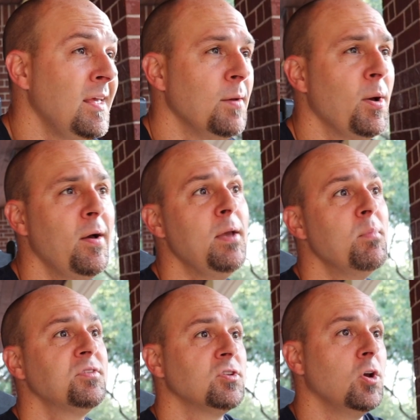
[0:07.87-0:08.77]
About eight
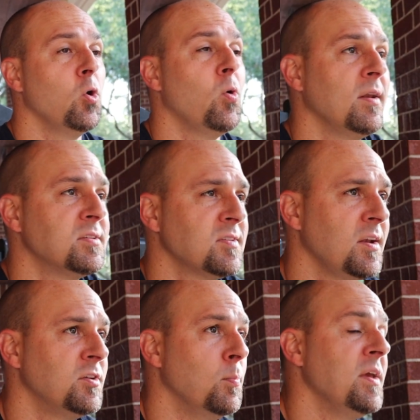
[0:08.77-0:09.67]
months ago, I
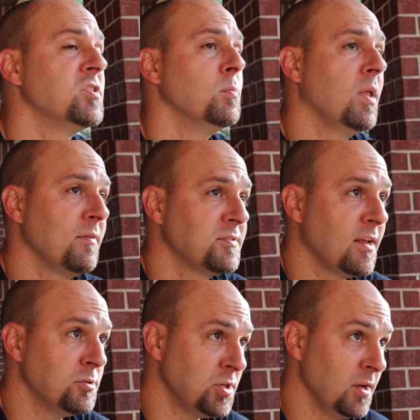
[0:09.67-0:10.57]
decided to make some
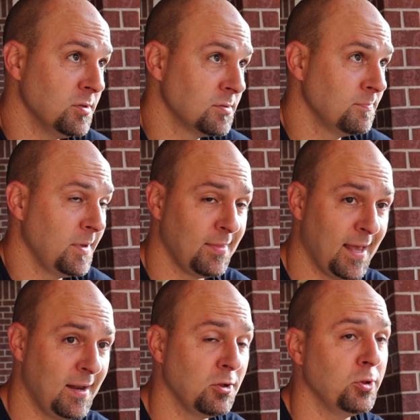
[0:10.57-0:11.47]
lifestyle changes, and
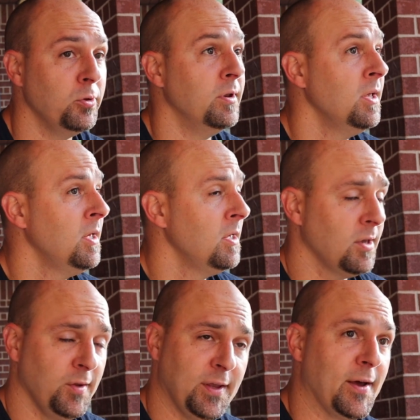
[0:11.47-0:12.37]
that included
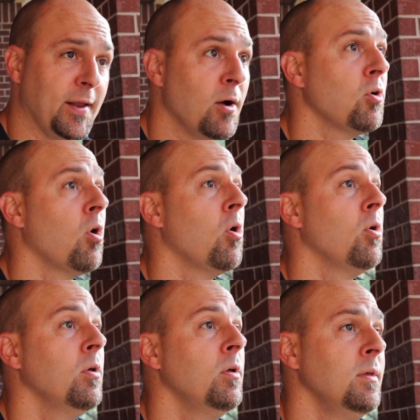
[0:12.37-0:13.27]
cutting out
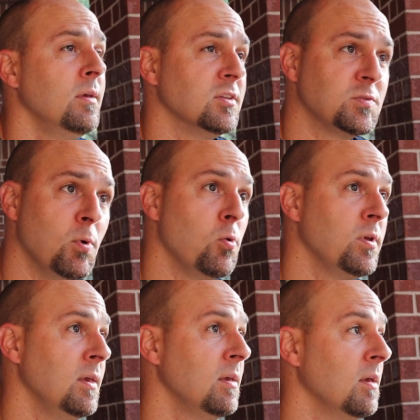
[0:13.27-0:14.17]
alcohol and
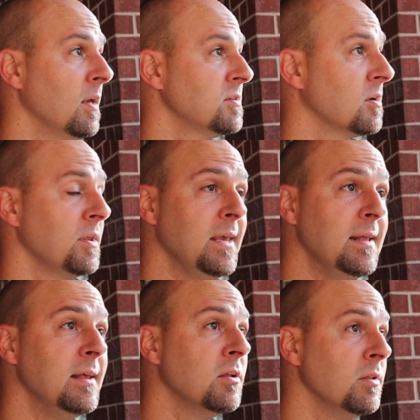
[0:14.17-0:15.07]
smoking. I started
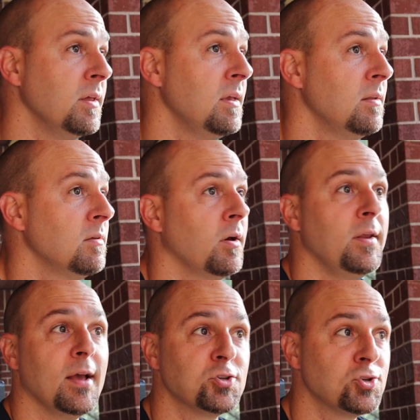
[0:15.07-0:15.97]
eating clean,
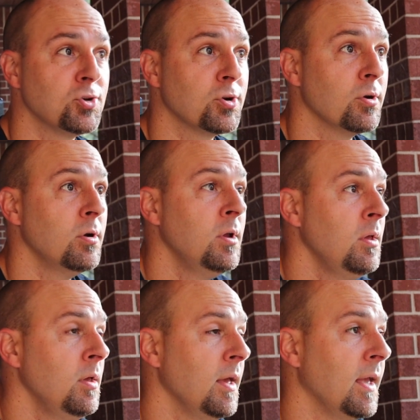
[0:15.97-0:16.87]
cutting out sugar,
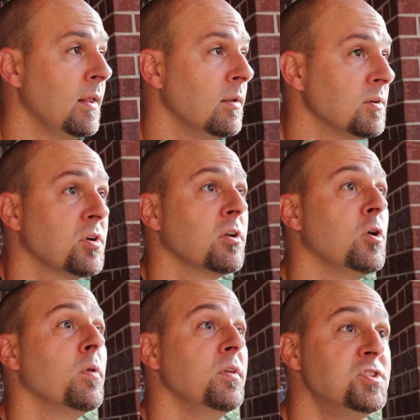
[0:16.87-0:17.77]
and I started
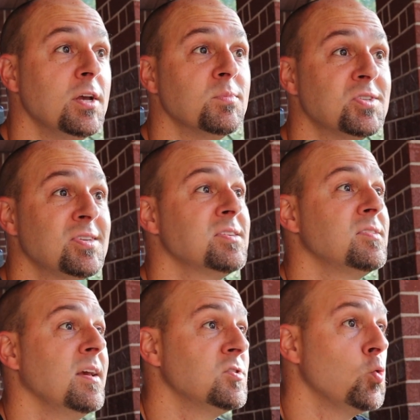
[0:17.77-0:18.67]
going to the gym six
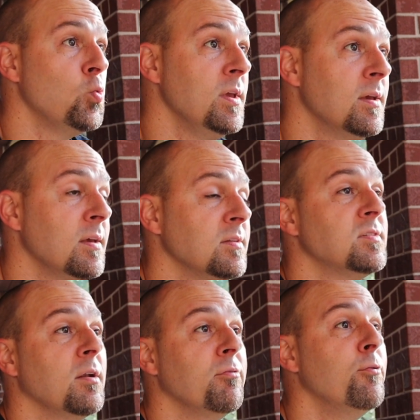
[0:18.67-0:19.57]
days a week
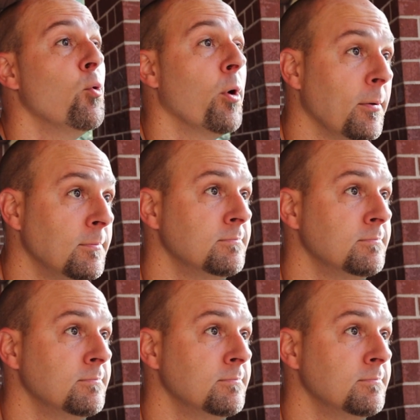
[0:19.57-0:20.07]
instead of four.